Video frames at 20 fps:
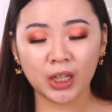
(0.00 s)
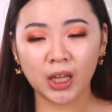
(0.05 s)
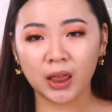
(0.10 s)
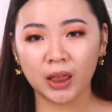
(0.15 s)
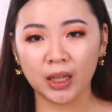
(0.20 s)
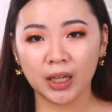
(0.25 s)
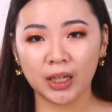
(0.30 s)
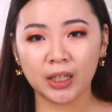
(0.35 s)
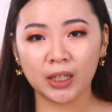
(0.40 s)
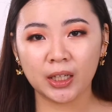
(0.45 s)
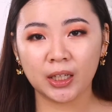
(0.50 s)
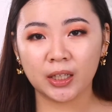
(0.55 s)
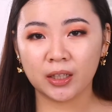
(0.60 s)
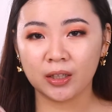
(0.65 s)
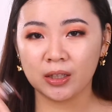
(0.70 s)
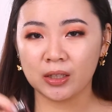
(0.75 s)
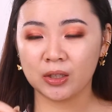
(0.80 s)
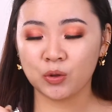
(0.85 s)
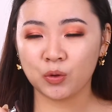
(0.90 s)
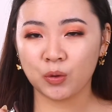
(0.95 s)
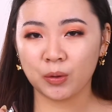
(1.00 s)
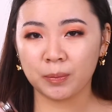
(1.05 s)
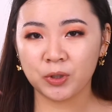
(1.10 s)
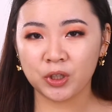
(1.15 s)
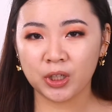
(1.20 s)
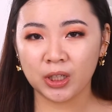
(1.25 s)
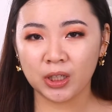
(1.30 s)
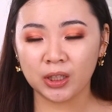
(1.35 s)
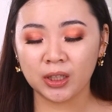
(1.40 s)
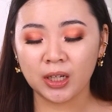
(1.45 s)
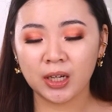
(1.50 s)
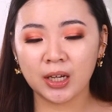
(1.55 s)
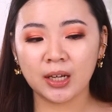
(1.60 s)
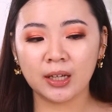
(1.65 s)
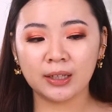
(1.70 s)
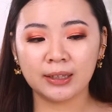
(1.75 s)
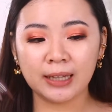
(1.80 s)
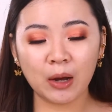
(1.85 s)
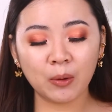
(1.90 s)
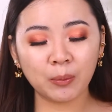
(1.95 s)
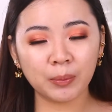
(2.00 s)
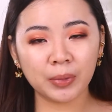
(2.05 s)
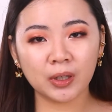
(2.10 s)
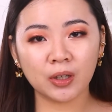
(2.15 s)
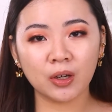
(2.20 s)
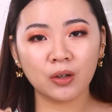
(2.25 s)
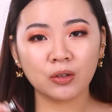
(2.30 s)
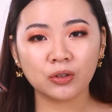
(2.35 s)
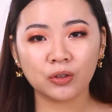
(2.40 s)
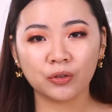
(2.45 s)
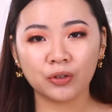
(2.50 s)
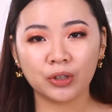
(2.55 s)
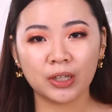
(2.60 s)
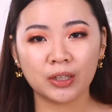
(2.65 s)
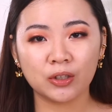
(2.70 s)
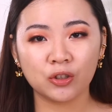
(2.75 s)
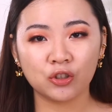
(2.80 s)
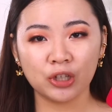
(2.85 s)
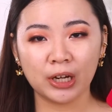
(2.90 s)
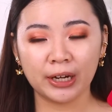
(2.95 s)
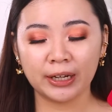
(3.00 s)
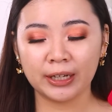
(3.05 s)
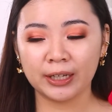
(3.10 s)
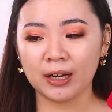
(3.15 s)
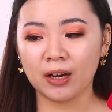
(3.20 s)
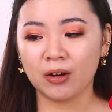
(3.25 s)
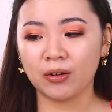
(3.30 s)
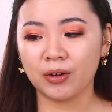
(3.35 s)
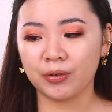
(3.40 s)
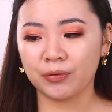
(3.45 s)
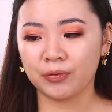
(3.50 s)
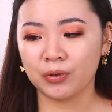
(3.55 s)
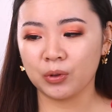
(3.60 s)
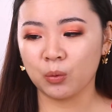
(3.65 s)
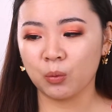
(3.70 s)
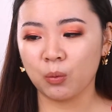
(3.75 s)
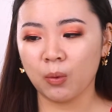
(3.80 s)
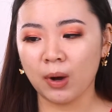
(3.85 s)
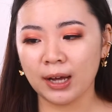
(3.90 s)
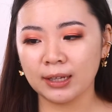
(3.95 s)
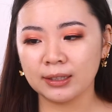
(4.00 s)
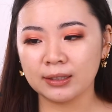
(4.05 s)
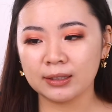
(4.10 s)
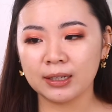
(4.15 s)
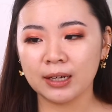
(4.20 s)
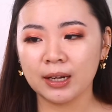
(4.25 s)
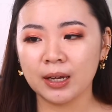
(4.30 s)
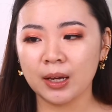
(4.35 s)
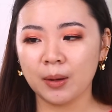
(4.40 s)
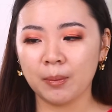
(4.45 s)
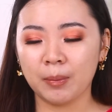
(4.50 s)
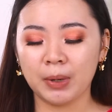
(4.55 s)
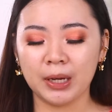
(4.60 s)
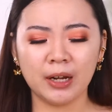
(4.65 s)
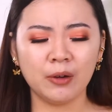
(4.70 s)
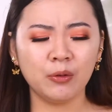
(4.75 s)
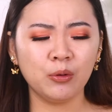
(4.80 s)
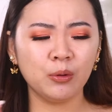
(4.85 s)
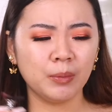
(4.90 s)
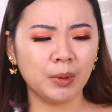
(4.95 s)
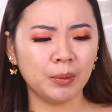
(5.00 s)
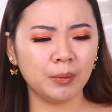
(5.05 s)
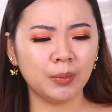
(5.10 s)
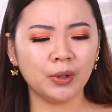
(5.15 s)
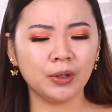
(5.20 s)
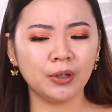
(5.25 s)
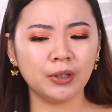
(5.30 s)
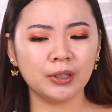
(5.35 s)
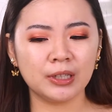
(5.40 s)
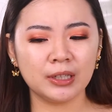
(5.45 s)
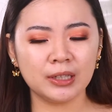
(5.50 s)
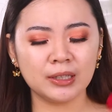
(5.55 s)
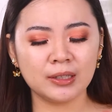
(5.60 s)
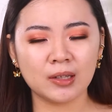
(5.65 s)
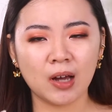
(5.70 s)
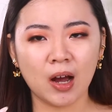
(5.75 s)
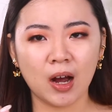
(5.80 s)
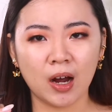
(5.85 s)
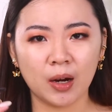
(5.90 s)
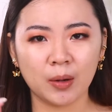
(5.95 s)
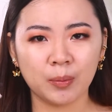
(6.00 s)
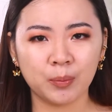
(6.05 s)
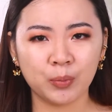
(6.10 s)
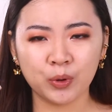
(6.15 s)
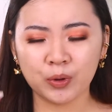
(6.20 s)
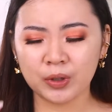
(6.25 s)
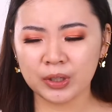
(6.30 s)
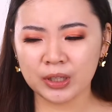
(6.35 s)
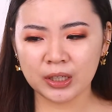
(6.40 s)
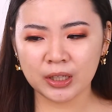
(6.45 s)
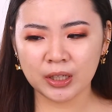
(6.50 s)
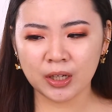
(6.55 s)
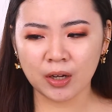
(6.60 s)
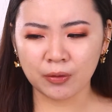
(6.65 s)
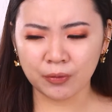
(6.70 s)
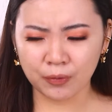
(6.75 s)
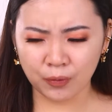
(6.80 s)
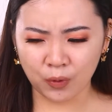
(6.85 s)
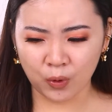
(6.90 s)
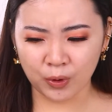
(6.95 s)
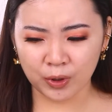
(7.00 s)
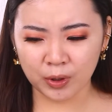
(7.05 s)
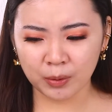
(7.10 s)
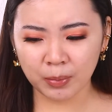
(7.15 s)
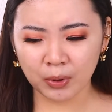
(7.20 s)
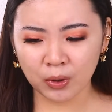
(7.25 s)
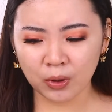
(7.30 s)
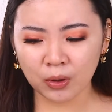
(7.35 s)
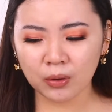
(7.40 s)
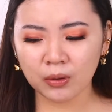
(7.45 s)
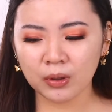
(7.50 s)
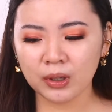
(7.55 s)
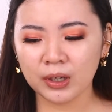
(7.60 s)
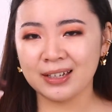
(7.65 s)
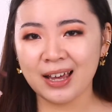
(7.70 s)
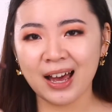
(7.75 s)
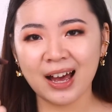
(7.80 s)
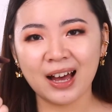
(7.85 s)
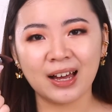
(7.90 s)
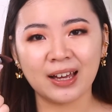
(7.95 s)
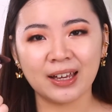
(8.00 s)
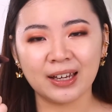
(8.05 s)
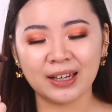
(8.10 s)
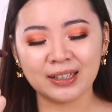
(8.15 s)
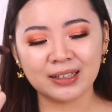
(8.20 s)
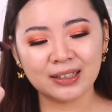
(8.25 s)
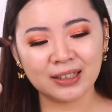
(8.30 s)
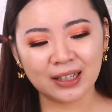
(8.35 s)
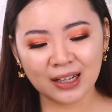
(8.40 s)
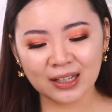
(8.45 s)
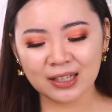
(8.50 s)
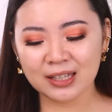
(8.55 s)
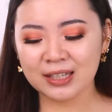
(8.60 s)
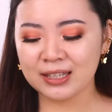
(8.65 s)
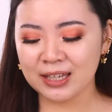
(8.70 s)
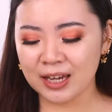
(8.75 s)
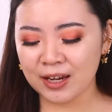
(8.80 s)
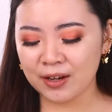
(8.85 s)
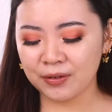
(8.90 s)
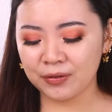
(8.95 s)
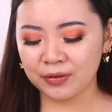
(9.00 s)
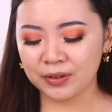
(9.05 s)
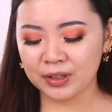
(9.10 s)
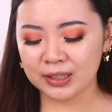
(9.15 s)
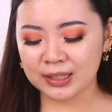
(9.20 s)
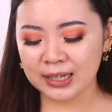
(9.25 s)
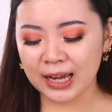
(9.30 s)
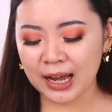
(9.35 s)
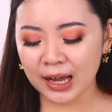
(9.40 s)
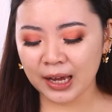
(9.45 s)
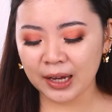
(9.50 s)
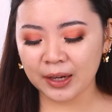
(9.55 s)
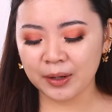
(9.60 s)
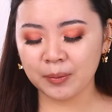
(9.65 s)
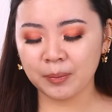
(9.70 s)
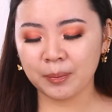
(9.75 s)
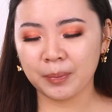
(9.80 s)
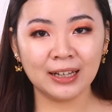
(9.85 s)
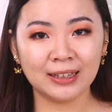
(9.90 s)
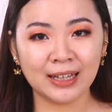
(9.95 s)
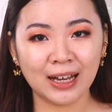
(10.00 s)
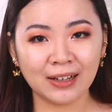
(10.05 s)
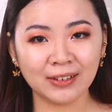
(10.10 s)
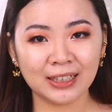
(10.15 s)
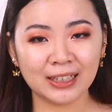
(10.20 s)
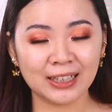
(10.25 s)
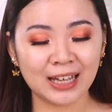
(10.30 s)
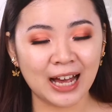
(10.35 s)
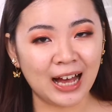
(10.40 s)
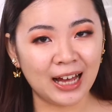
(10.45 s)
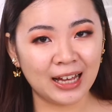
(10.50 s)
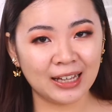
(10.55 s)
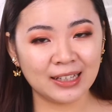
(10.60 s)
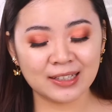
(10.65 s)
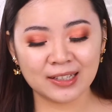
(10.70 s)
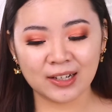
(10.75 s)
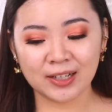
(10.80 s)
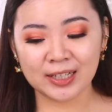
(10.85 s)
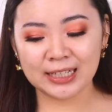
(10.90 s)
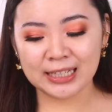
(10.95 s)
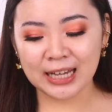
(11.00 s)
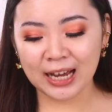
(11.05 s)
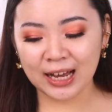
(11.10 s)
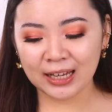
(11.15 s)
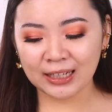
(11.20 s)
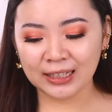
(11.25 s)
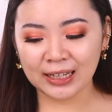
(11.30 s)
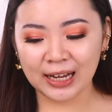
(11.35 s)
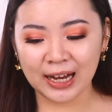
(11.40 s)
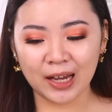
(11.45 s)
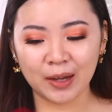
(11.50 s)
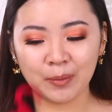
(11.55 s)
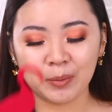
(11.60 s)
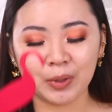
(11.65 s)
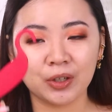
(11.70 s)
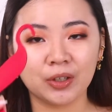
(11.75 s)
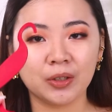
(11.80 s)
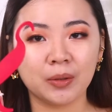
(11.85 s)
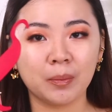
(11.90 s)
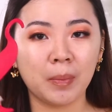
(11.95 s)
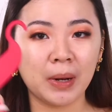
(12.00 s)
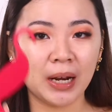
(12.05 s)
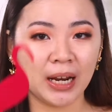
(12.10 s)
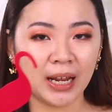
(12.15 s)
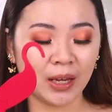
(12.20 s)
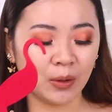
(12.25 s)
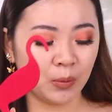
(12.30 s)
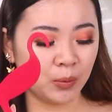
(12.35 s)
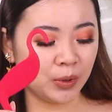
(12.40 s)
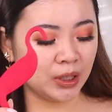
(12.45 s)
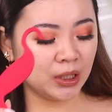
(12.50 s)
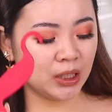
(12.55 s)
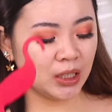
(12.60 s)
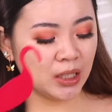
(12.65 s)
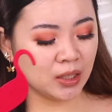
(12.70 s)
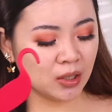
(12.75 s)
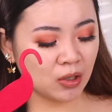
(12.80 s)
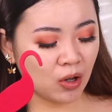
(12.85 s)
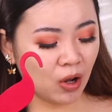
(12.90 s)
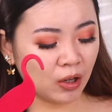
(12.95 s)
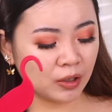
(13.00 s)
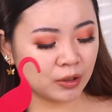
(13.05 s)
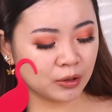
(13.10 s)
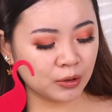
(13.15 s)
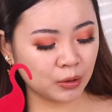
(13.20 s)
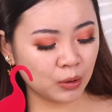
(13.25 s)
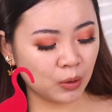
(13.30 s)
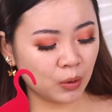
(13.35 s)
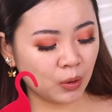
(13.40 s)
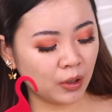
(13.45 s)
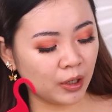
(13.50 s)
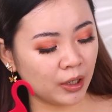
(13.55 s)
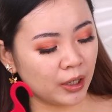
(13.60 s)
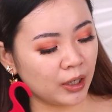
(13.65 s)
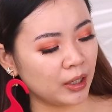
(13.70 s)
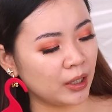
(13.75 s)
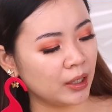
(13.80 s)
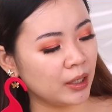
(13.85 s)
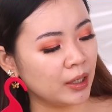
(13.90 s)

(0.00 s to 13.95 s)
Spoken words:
the link in the description down below so you can check it out if you want. But I remember these are pretty affordable. Yeah, it does save the time. Now that the eyes are done, I'm gonna play with this contour.